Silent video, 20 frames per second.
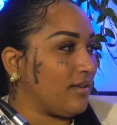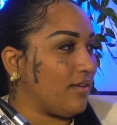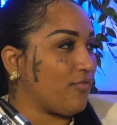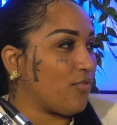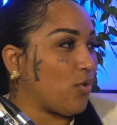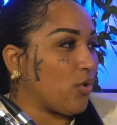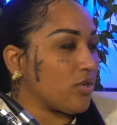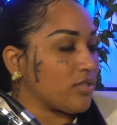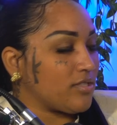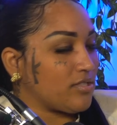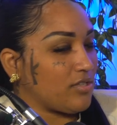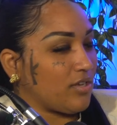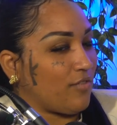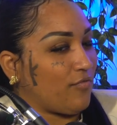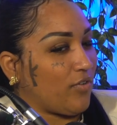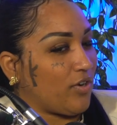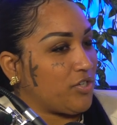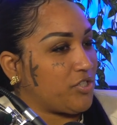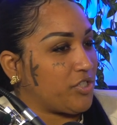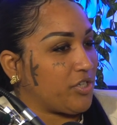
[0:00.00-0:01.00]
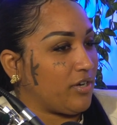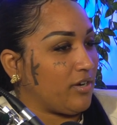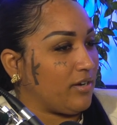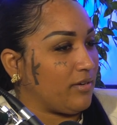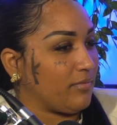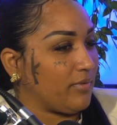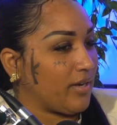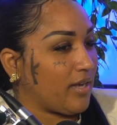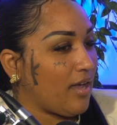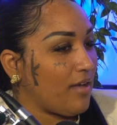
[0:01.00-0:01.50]
of course, it's our first year
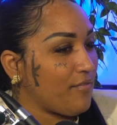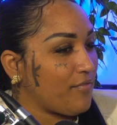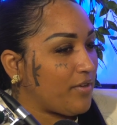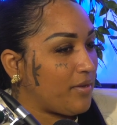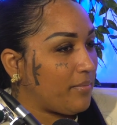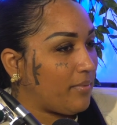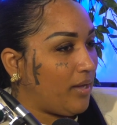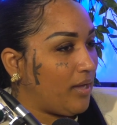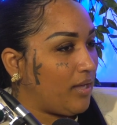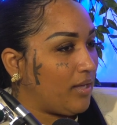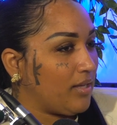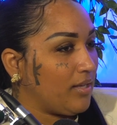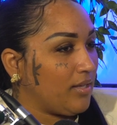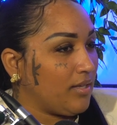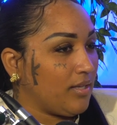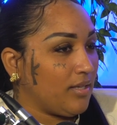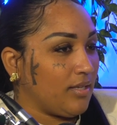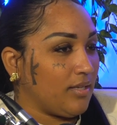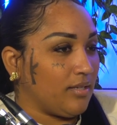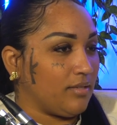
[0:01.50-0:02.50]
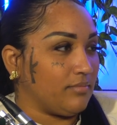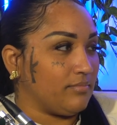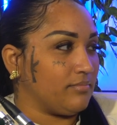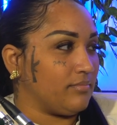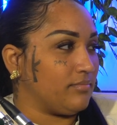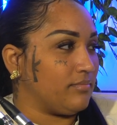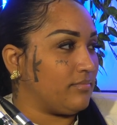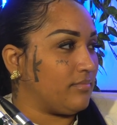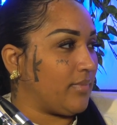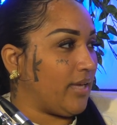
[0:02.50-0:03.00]
in recovery, but
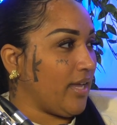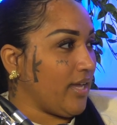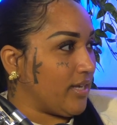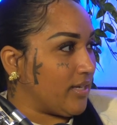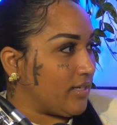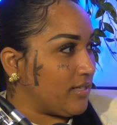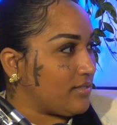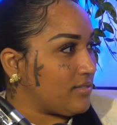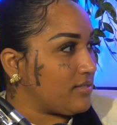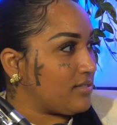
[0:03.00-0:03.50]
man, it's